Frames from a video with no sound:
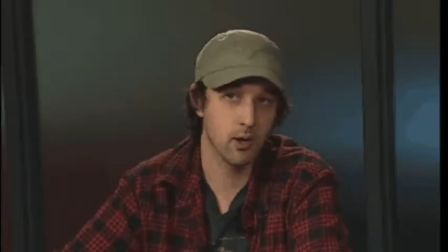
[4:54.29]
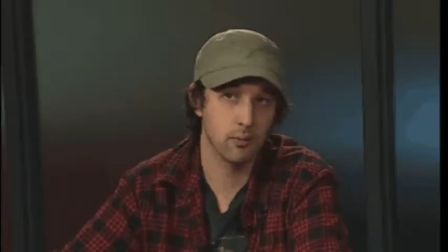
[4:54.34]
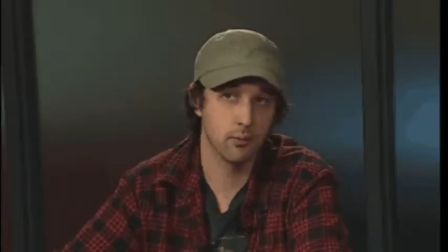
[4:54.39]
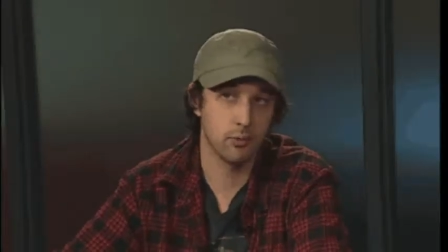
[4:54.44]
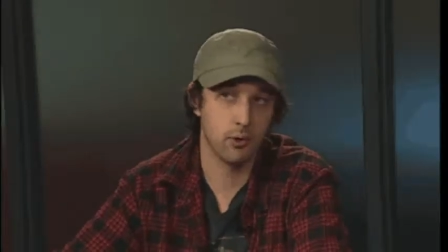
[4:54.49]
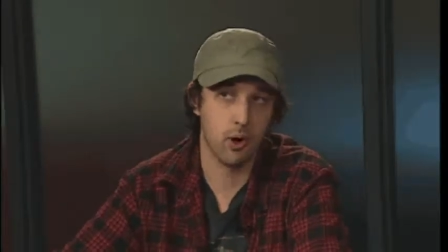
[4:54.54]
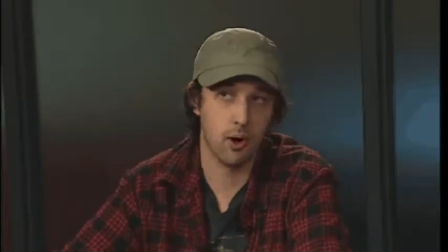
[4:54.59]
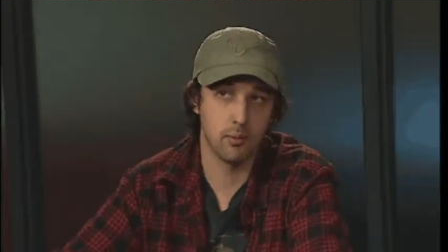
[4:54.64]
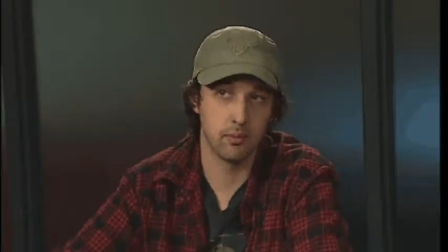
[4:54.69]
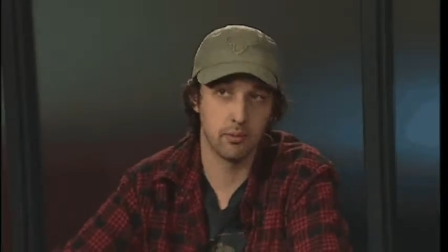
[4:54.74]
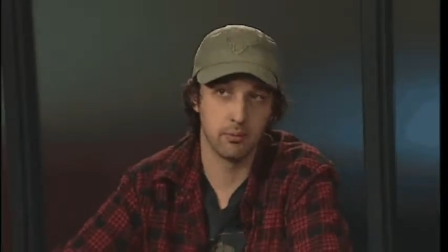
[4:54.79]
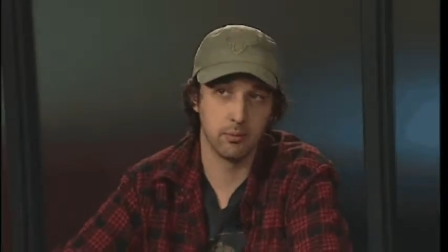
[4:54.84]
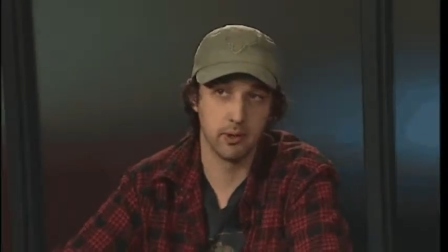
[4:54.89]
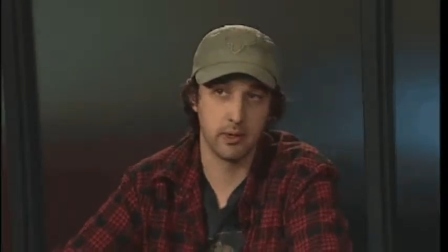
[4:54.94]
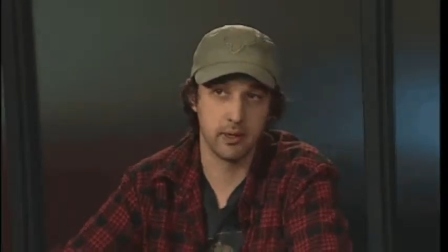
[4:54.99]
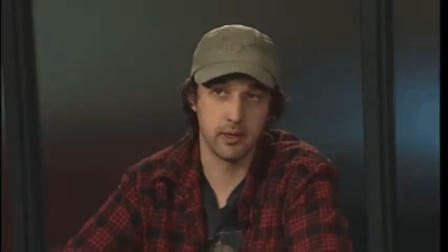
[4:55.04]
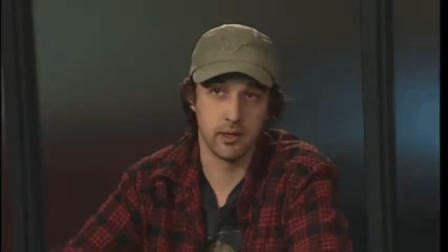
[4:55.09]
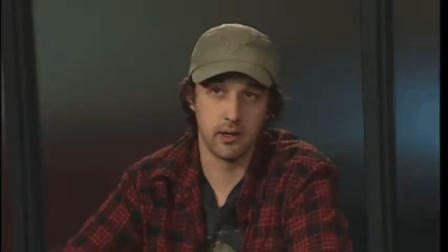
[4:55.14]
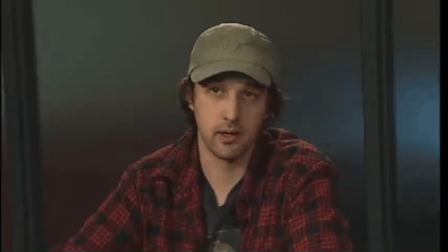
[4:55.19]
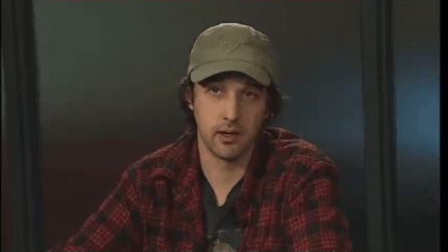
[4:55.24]

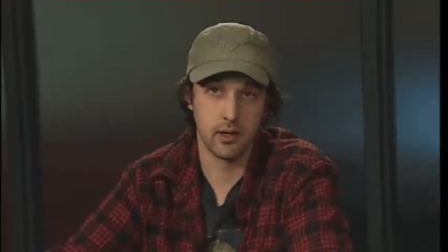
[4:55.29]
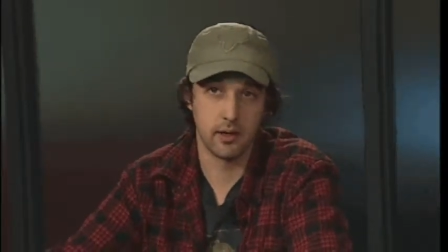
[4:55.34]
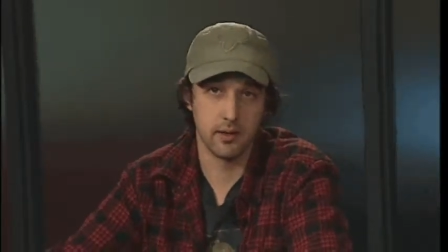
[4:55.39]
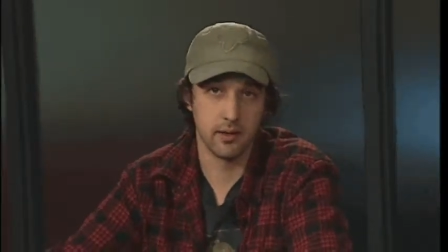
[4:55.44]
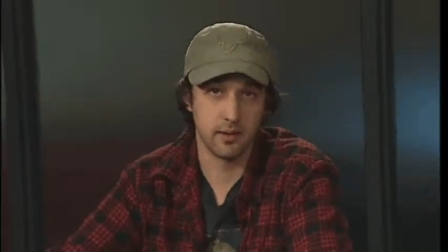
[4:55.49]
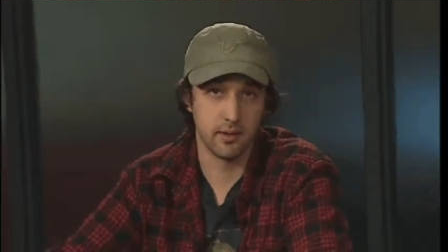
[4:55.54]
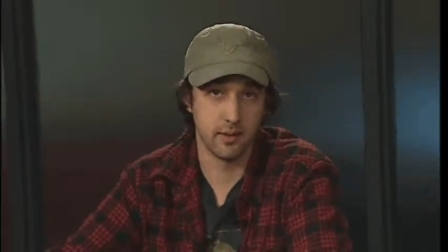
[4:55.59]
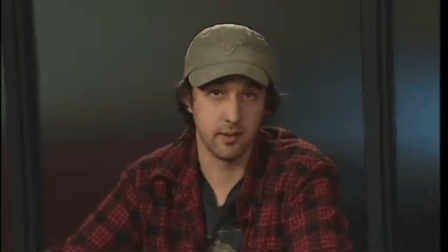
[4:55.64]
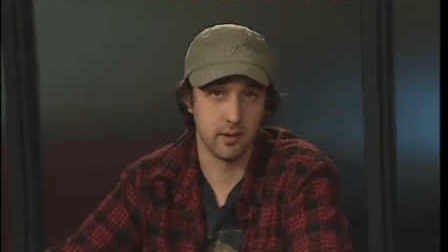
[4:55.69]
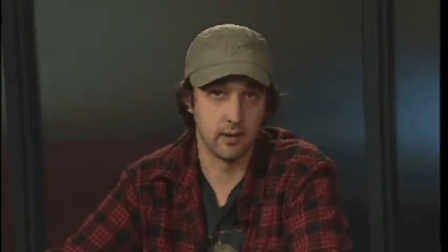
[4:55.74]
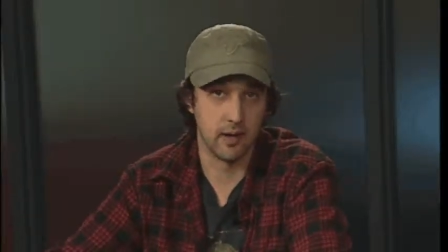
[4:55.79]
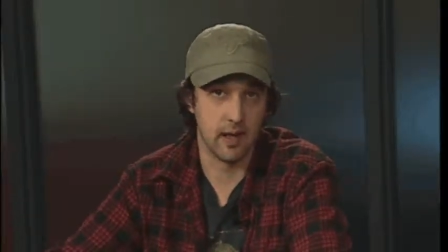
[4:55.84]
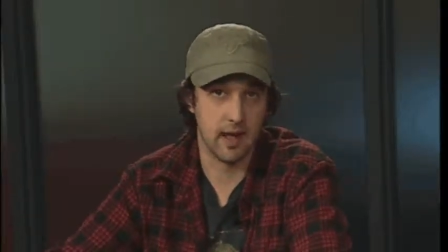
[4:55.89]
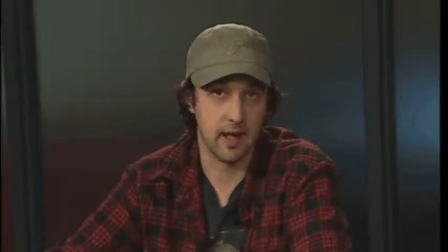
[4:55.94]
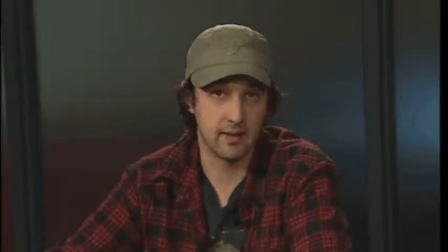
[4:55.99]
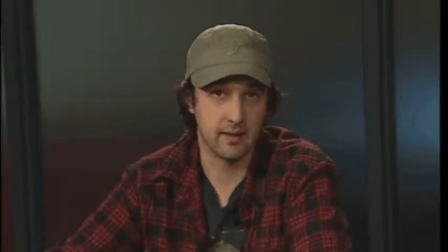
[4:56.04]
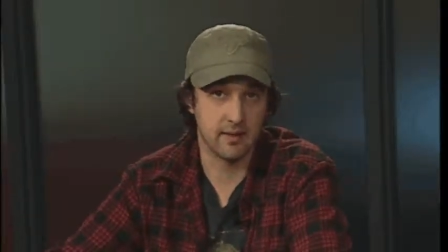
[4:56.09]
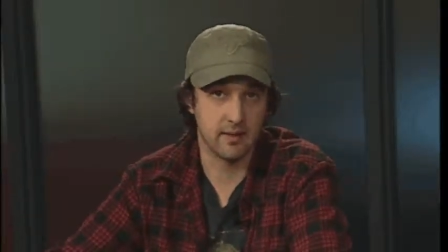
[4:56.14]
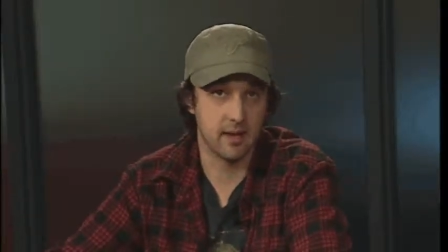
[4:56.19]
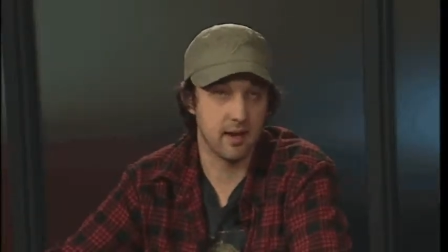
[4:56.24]
probably the
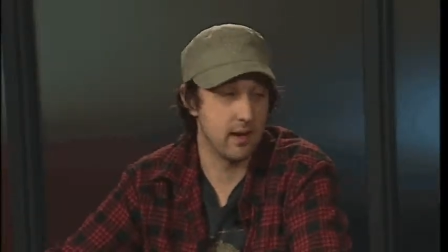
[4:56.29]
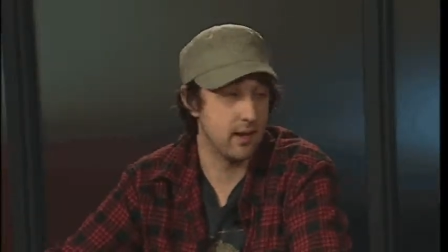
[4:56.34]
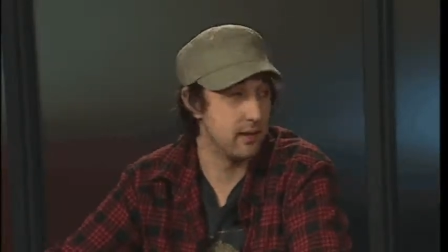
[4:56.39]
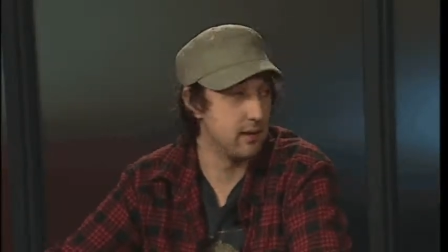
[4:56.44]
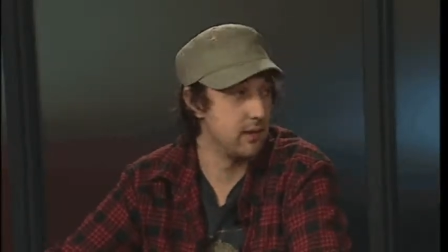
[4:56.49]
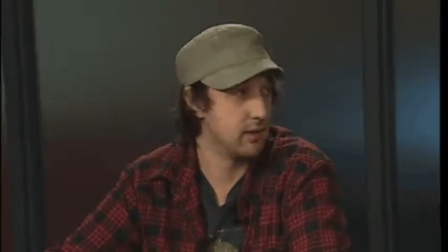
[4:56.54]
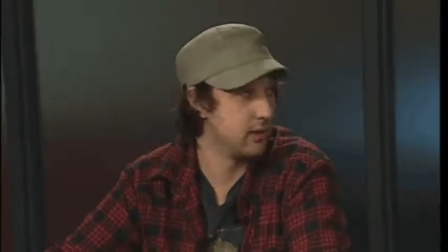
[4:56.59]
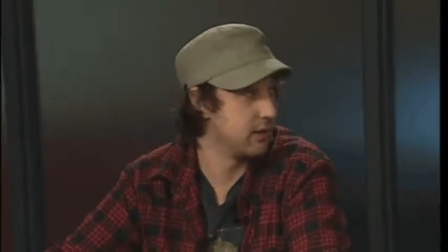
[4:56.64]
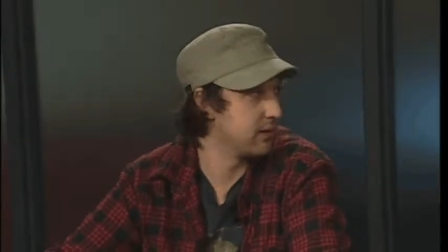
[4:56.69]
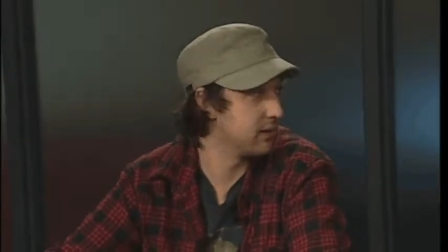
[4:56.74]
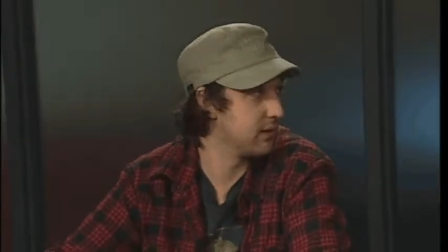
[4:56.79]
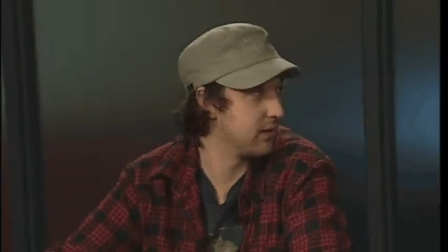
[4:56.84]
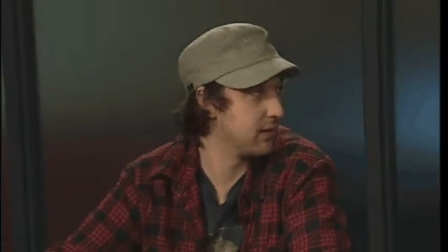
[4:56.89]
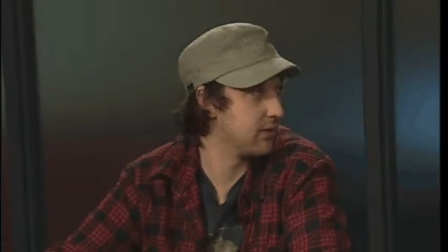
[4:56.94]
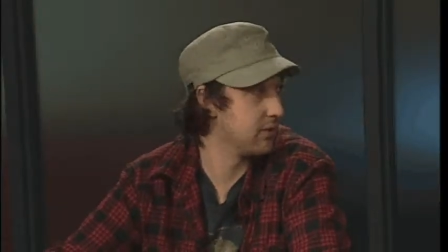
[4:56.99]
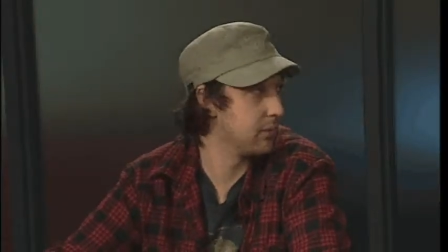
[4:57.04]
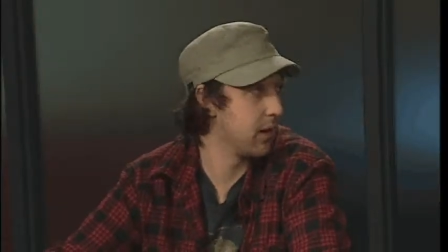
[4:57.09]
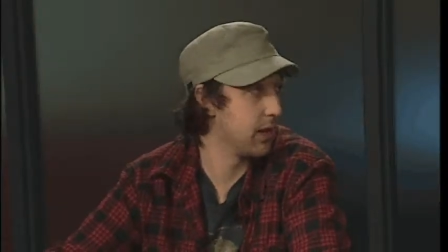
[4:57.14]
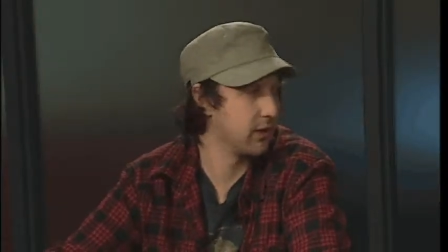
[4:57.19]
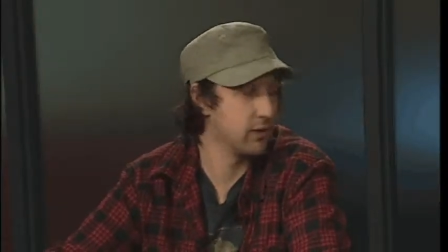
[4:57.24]
last 10 years of
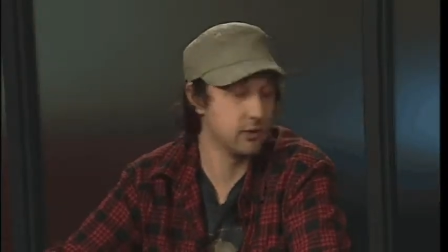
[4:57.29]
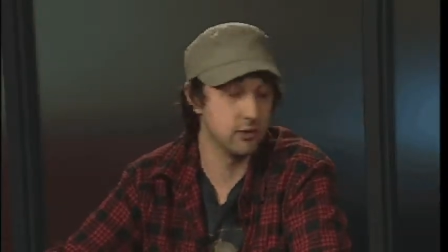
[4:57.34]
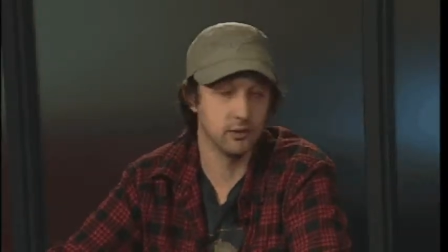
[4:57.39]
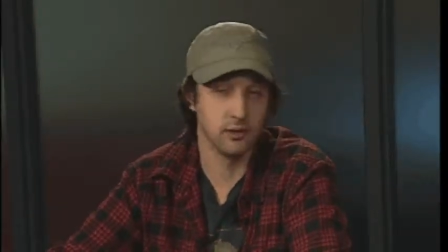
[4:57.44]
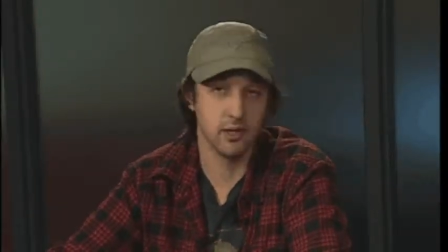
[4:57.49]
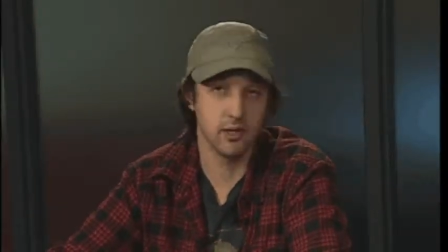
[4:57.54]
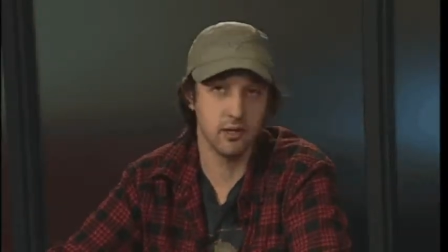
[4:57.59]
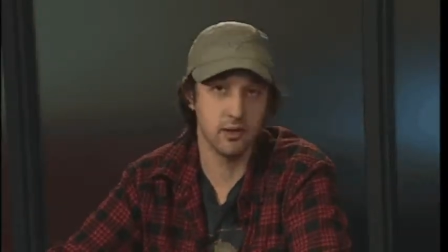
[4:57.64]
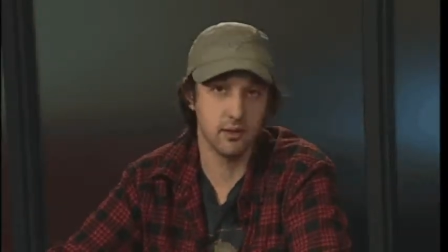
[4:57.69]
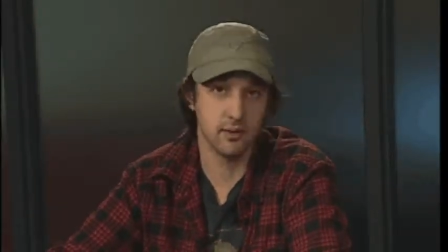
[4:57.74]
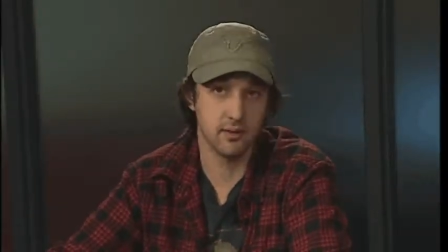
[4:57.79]
my career,